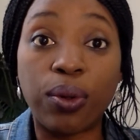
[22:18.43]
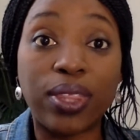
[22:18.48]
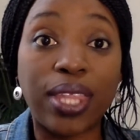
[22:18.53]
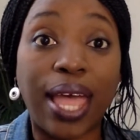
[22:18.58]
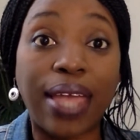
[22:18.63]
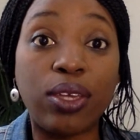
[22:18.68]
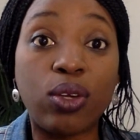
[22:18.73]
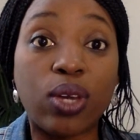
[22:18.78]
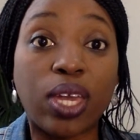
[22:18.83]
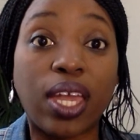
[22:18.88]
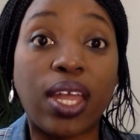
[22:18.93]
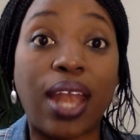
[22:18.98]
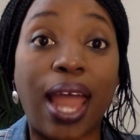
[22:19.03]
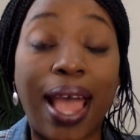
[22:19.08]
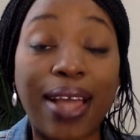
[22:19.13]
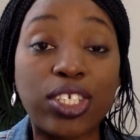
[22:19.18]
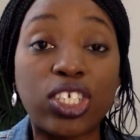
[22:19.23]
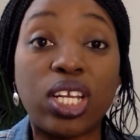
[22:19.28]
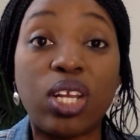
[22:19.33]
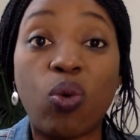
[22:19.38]
that you can
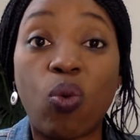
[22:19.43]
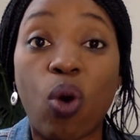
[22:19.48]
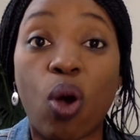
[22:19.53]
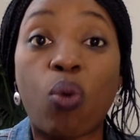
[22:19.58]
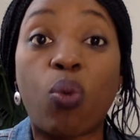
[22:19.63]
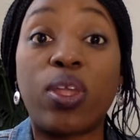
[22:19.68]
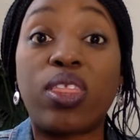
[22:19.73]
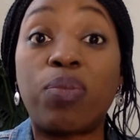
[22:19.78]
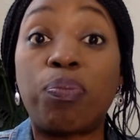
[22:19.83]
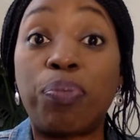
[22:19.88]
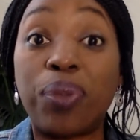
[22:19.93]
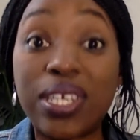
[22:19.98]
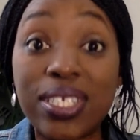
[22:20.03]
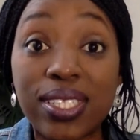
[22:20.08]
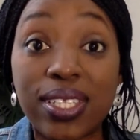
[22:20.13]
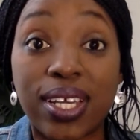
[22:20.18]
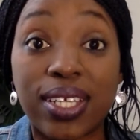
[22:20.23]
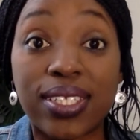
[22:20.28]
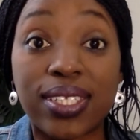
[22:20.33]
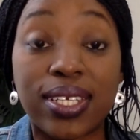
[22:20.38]
actually work with
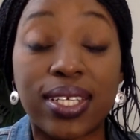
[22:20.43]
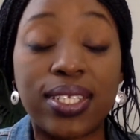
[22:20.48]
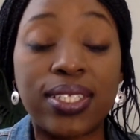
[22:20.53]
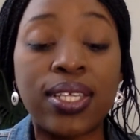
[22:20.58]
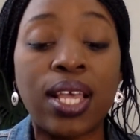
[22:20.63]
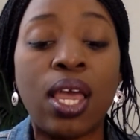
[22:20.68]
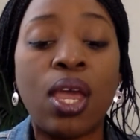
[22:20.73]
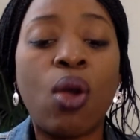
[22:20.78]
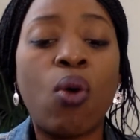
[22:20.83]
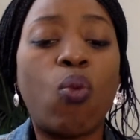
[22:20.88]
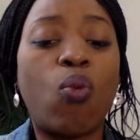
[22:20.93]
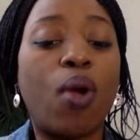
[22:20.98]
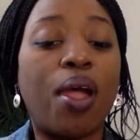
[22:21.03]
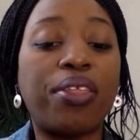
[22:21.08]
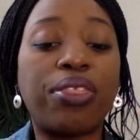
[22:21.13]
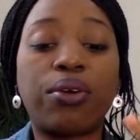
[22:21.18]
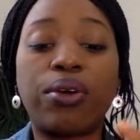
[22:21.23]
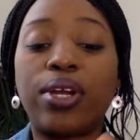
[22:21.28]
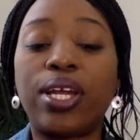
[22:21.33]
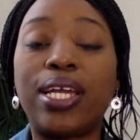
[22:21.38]
businesses,
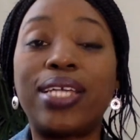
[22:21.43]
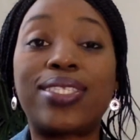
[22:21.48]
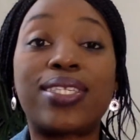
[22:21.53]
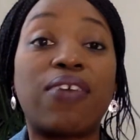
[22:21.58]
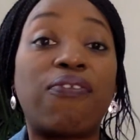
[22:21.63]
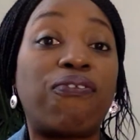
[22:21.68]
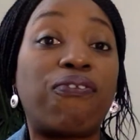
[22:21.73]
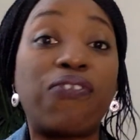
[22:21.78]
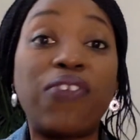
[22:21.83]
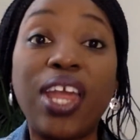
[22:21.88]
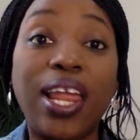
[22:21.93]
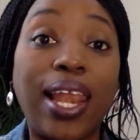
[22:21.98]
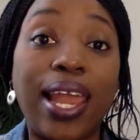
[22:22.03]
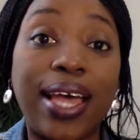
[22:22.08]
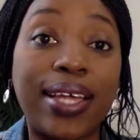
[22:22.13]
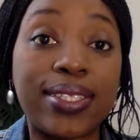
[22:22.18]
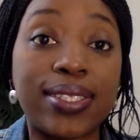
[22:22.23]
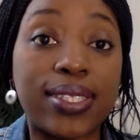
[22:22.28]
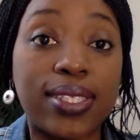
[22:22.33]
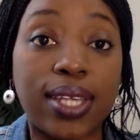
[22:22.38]
whether it's a
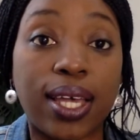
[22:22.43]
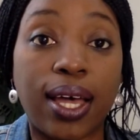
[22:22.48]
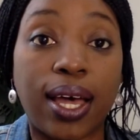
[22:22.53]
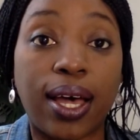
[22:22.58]
freelance